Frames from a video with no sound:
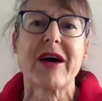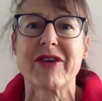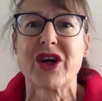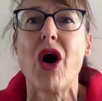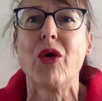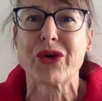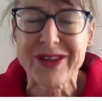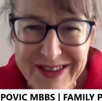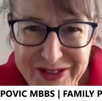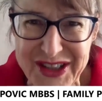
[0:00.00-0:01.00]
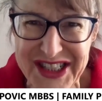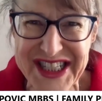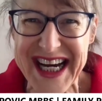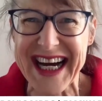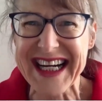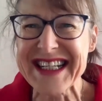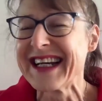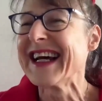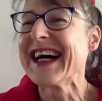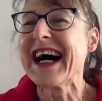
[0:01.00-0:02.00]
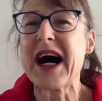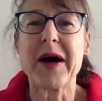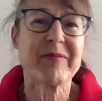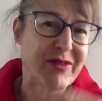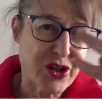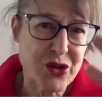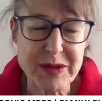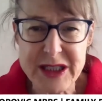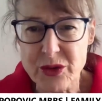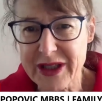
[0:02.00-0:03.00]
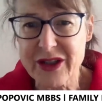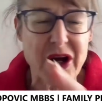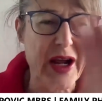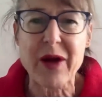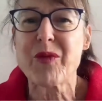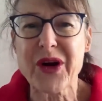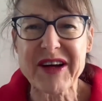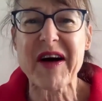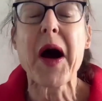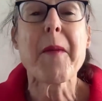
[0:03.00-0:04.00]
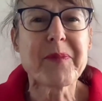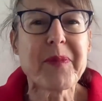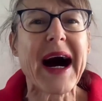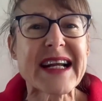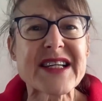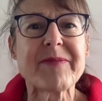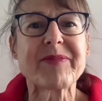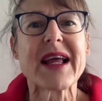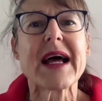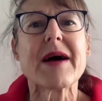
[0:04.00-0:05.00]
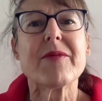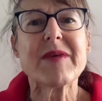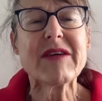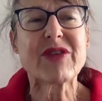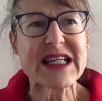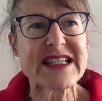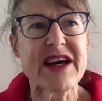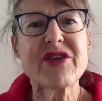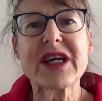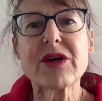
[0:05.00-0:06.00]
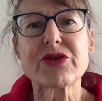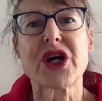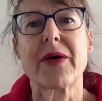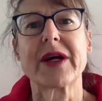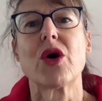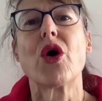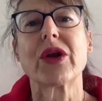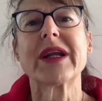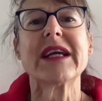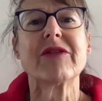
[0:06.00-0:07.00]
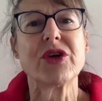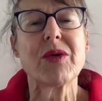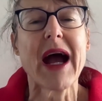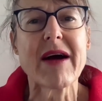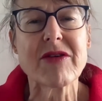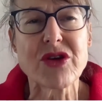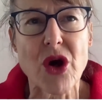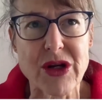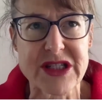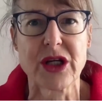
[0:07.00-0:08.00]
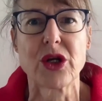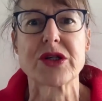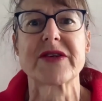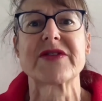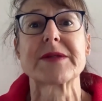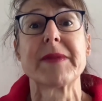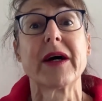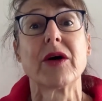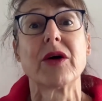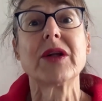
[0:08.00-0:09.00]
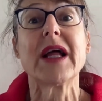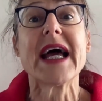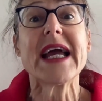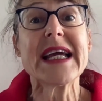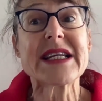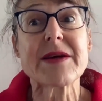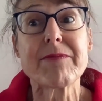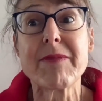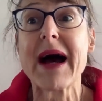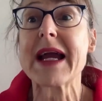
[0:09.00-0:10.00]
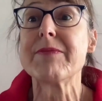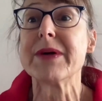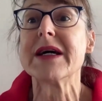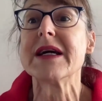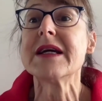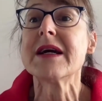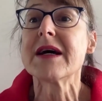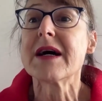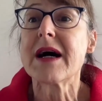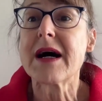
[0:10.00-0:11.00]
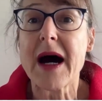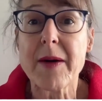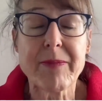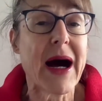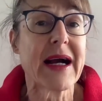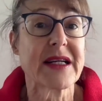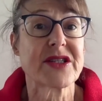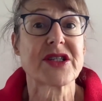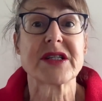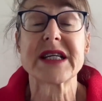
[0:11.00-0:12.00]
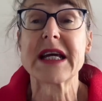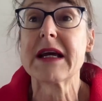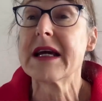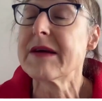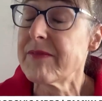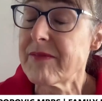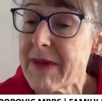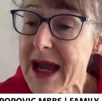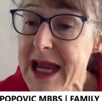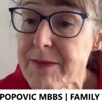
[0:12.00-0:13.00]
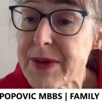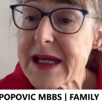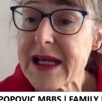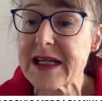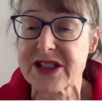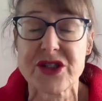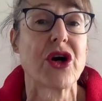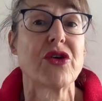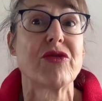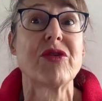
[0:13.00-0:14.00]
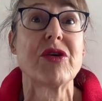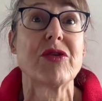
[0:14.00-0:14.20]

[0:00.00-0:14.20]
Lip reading: have a cold for a start. You could be snorting cocaine, whatever. But if there's nothing else going on, if you notice a loss of smell, it may be Parkinson's. It may be a sign of